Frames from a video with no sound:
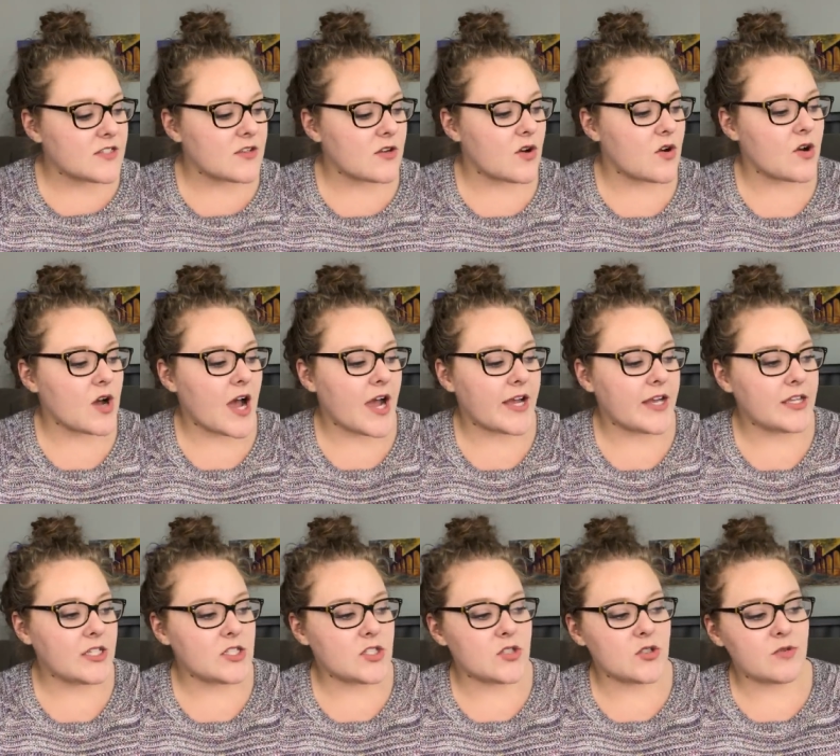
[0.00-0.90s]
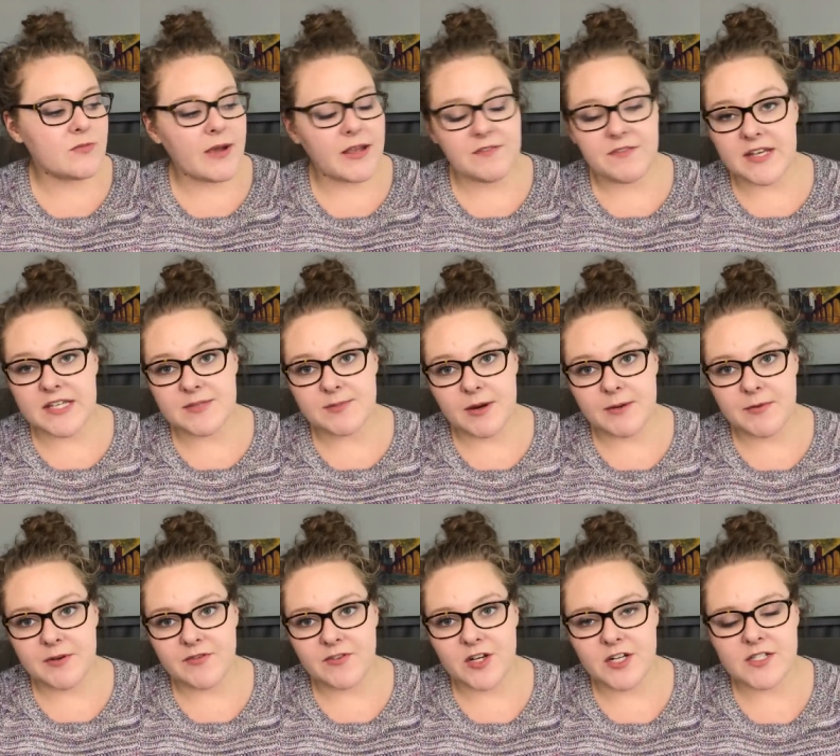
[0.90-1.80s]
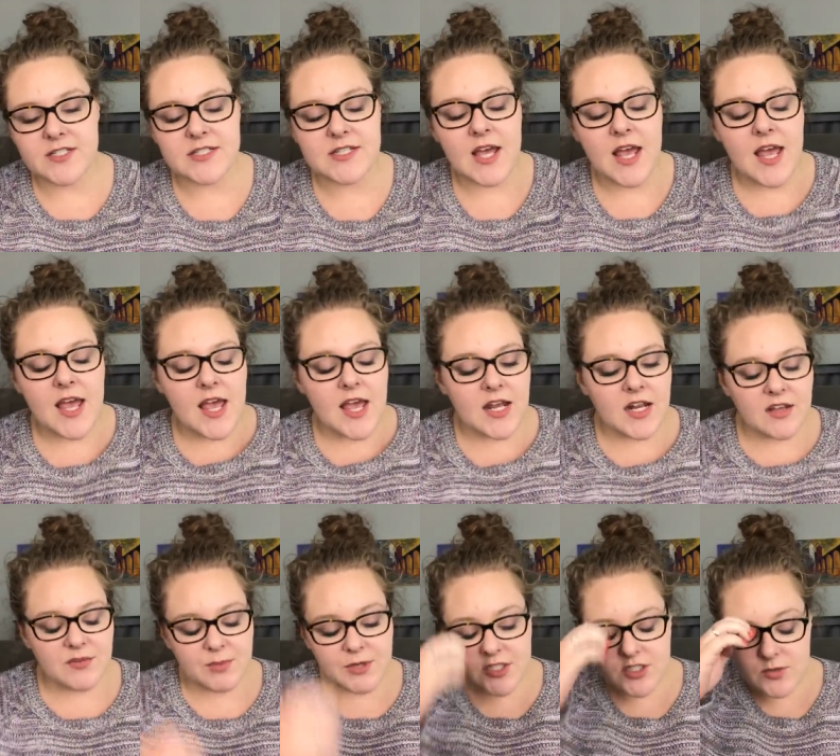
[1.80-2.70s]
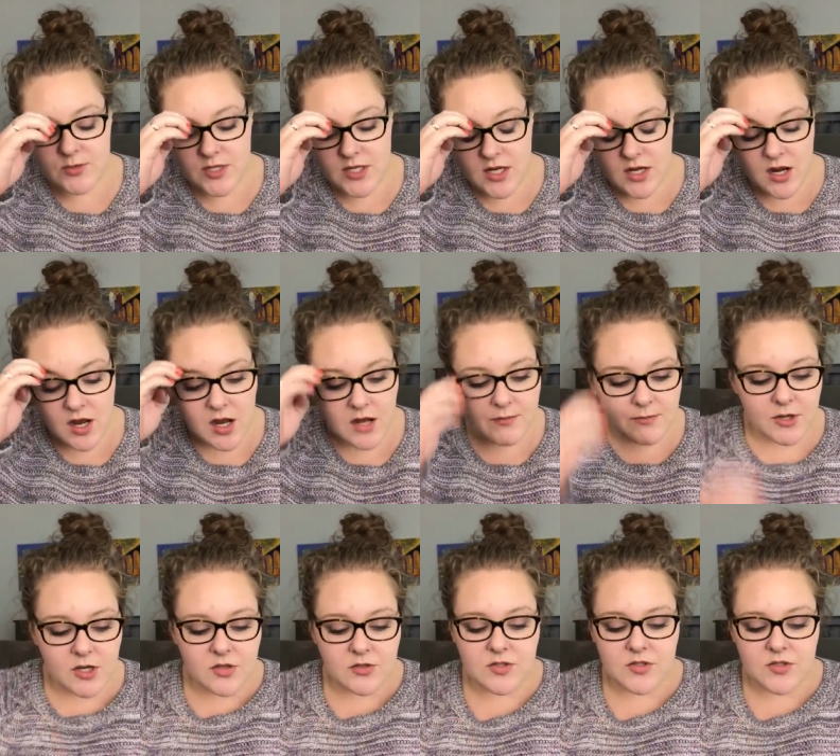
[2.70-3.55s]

So I do my face primer first and I've been doing a combo.